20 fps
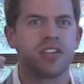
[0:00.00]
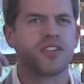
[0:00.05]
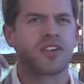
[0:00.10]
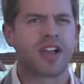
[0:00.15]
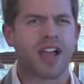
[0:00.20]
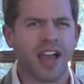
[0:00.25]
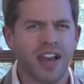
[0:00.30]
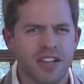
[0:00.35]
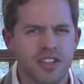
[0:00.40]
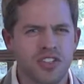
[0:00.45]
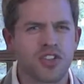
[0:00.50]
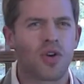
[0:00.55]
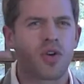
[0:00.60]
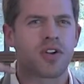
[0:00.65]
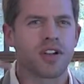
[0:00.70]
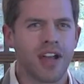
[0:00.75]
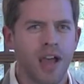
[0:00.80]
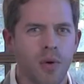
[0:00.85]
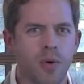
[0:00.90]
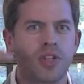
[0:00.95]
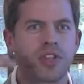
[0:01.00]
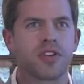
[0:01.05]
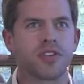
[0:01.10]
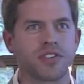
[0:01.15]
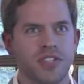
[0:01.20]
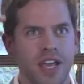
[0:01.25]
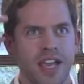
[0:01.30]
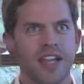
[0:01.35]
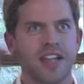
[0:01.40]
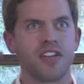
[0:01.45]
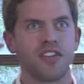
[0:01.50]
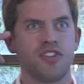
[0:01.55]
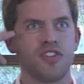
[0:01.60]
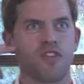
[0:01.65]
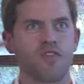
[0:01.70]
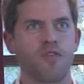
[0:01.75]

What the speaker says: you're kind of zoning out what they're saying because you're